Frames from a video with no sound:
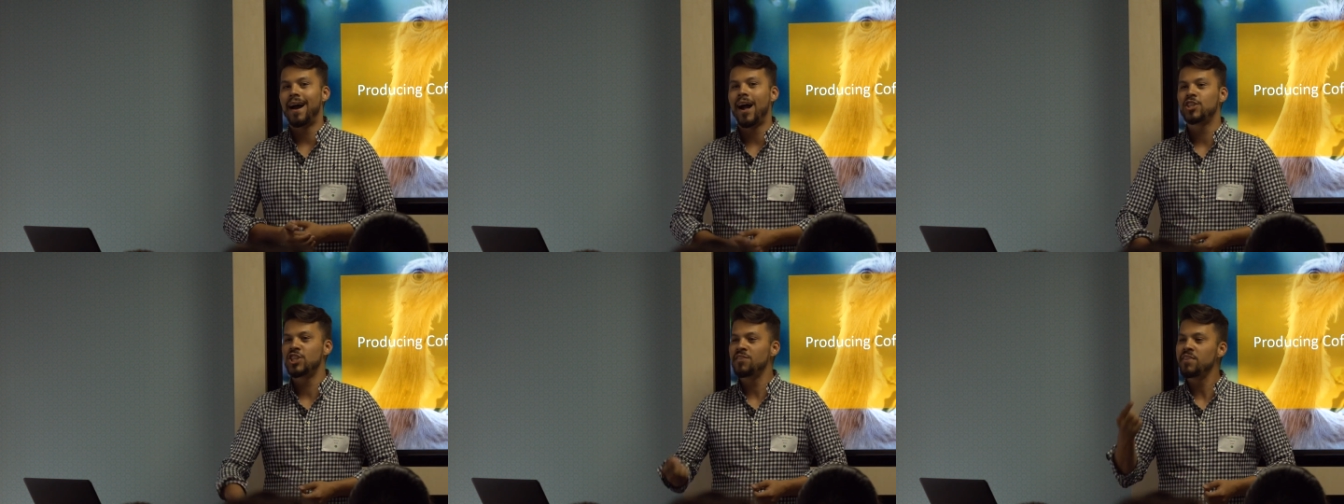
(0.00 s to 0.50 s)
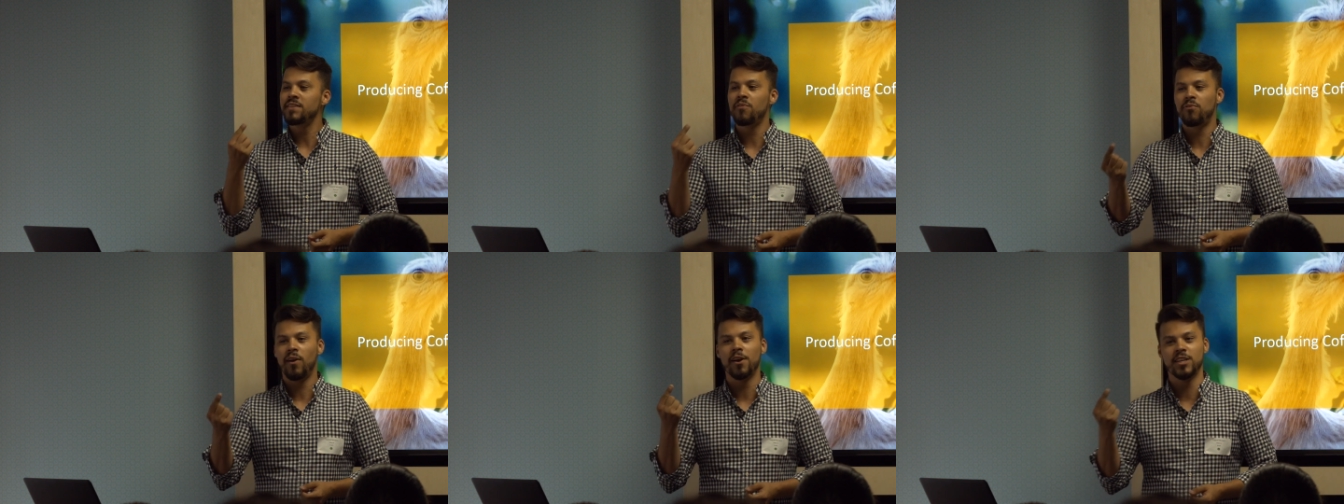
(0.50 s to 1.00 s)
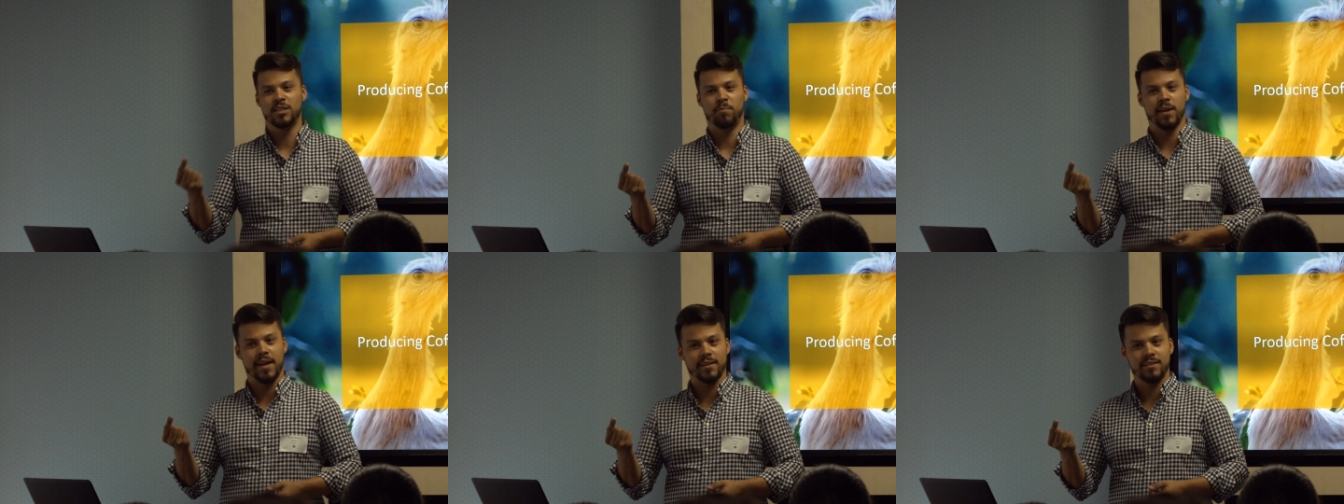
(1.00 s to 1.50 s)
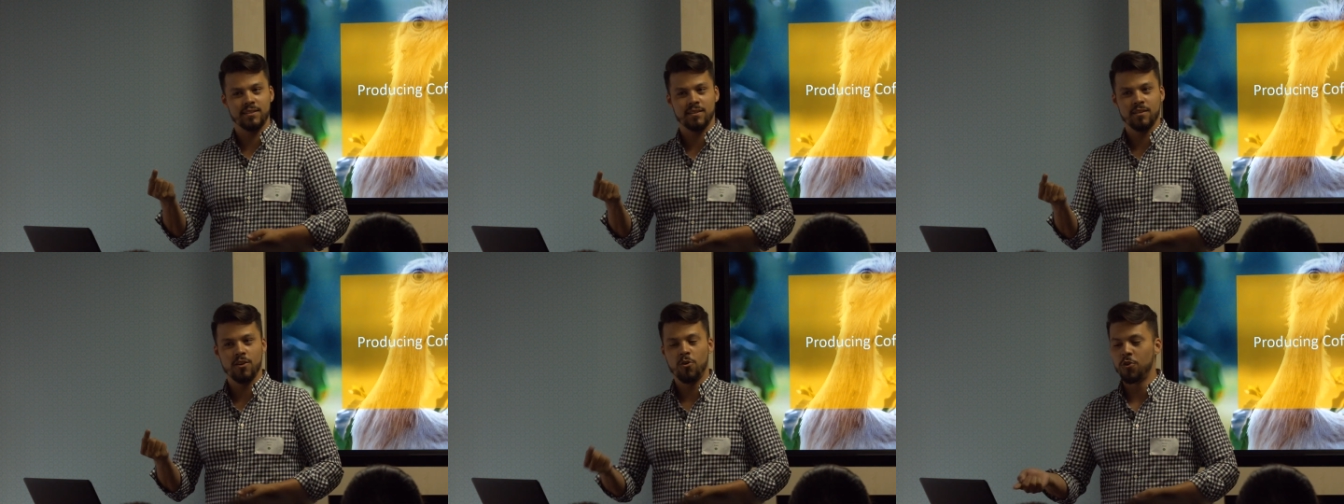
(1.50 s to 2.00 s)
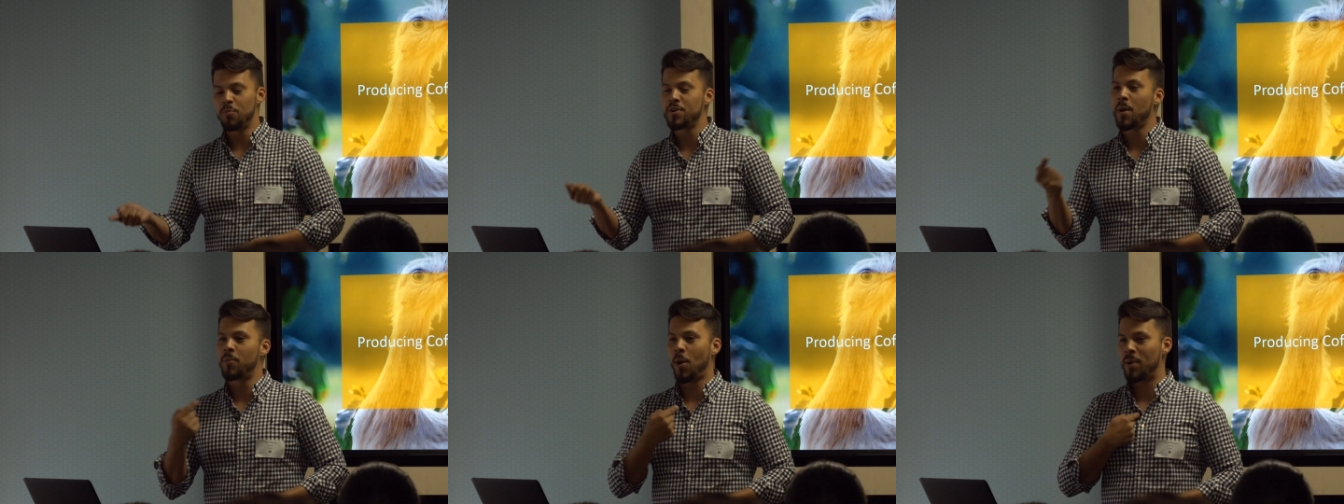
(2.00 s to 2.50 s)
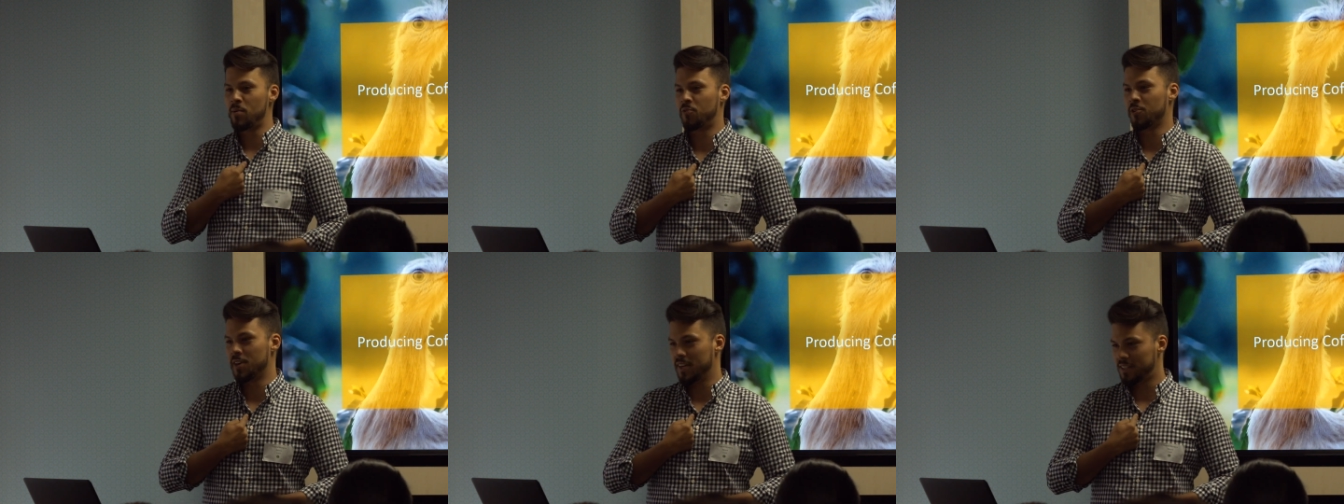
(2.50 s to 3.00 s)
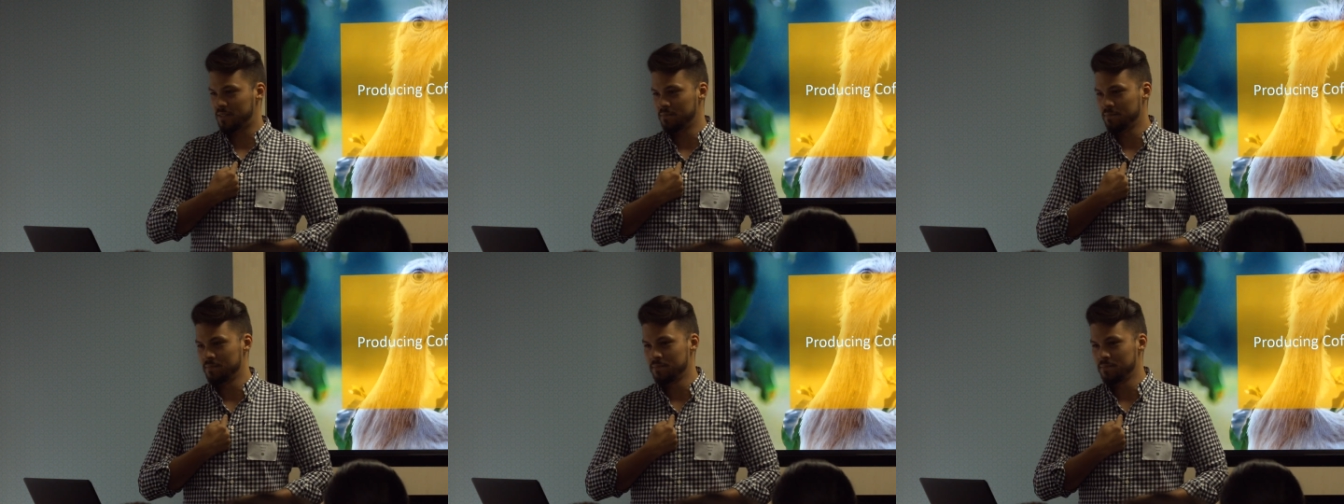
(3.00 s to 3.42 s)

achieving the first place could be a problem for us